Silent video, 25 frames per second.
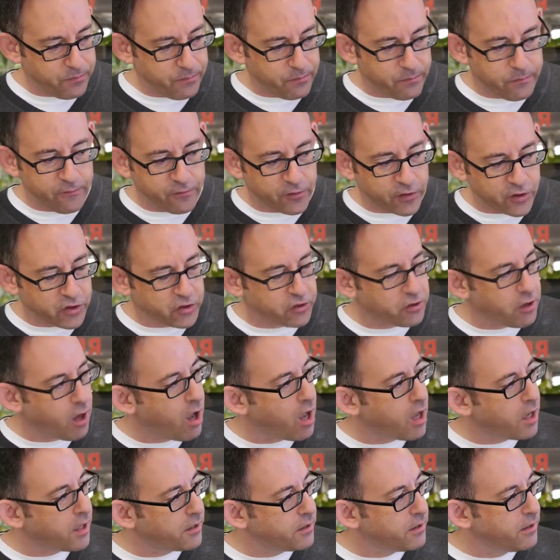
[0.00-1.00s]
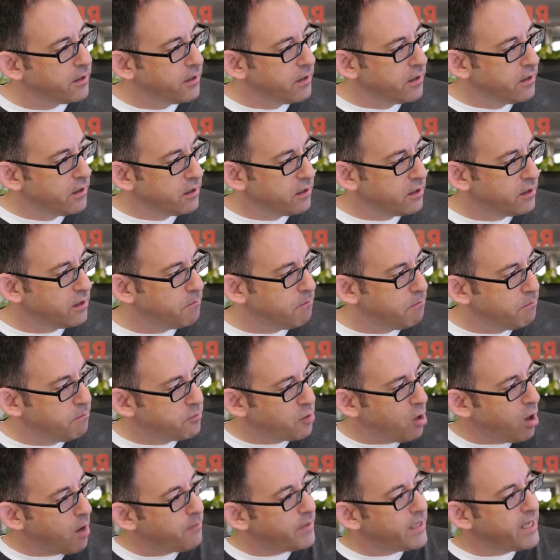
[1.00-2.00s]
facade com
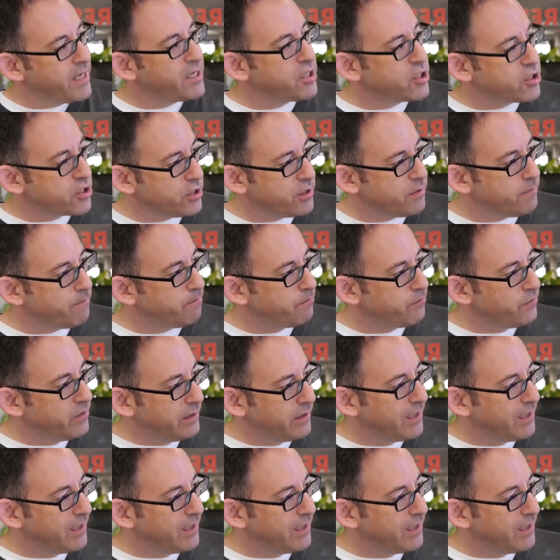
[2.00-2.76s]
combination